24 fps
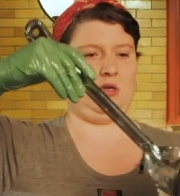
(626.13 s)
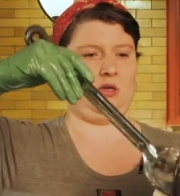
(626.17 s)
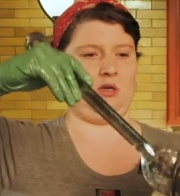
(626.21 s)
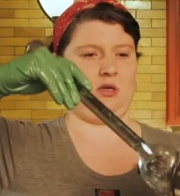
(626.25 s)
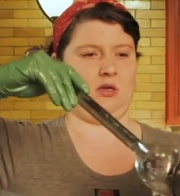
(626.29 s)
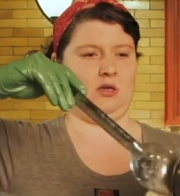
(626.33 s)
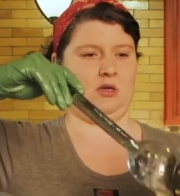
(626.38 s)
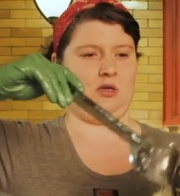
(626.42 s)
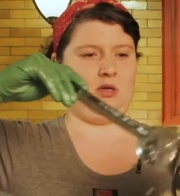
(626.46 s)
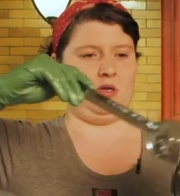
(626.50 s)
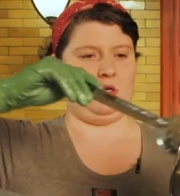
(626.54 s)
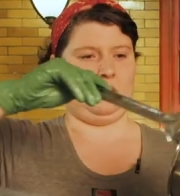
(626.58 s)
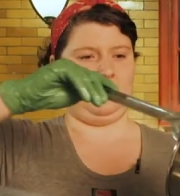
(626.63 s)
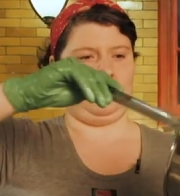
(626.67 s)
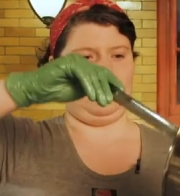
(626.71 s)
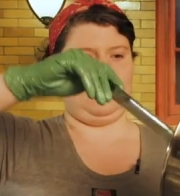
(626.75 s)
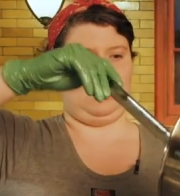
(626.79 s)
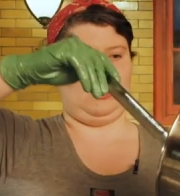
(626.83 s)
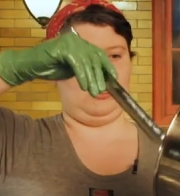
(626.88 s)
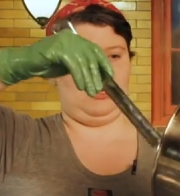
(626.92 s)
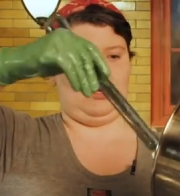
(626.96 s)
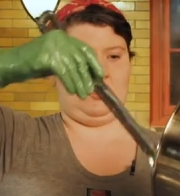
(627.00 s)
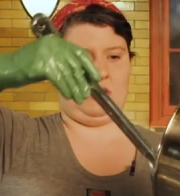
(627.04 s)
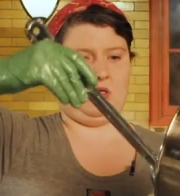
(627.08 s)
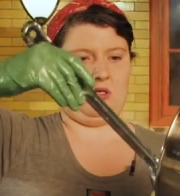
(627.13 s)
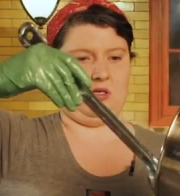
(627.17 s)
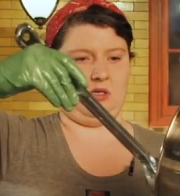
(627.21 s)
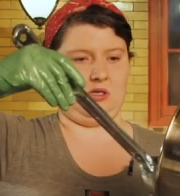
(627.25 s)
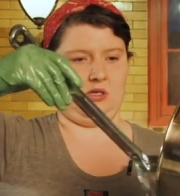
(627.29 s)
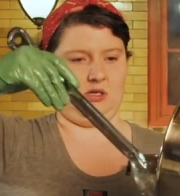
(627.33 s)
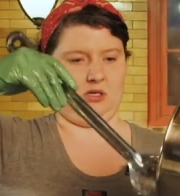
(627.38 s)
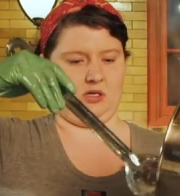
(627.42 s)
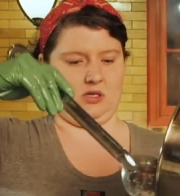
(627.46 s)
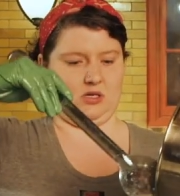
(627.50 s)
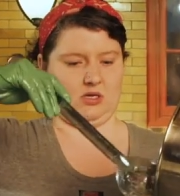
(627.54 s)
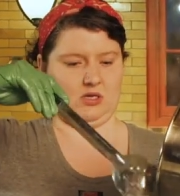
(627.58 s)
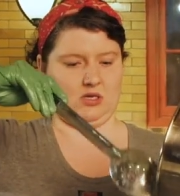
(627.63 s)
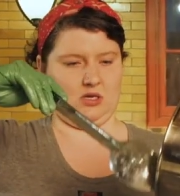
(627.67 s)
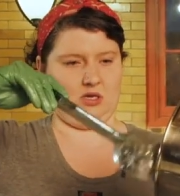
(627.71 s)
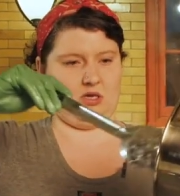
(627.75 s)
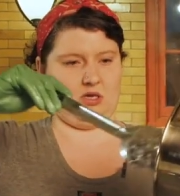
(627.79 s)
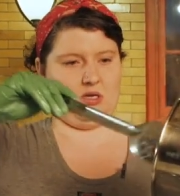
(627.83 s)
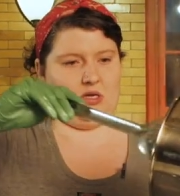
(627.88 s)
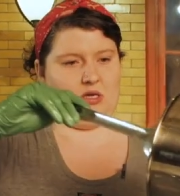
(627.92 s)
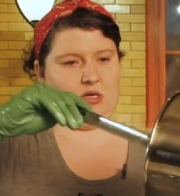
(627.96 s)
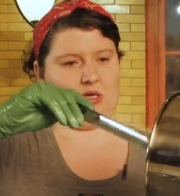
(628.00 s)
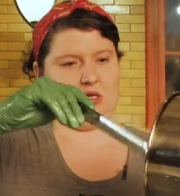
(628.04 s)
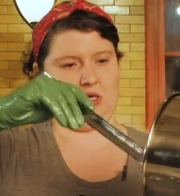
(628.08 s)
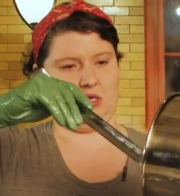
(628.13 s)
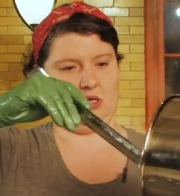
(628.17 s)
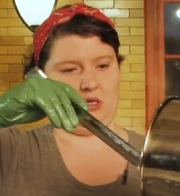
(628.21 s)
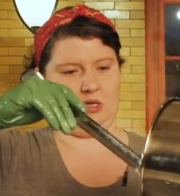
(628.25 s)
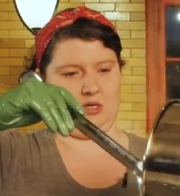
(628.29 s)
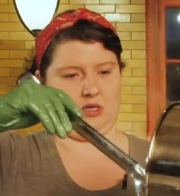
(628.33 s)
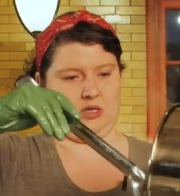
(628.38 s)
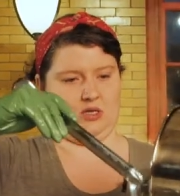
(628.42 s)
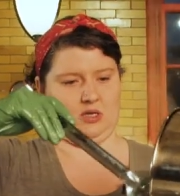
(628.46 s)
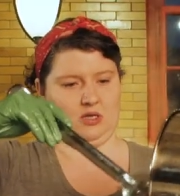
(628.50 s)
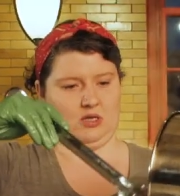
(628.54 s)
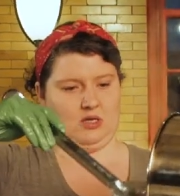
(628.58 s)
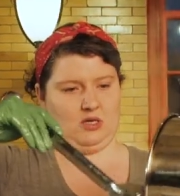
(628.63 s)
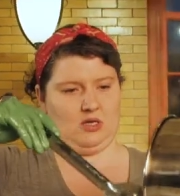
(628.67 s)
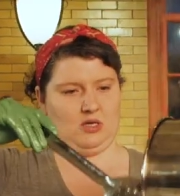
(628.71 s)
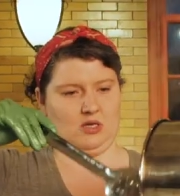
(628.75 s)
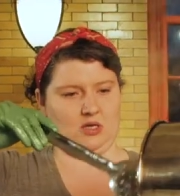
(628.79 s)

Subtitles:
Nobody speaks.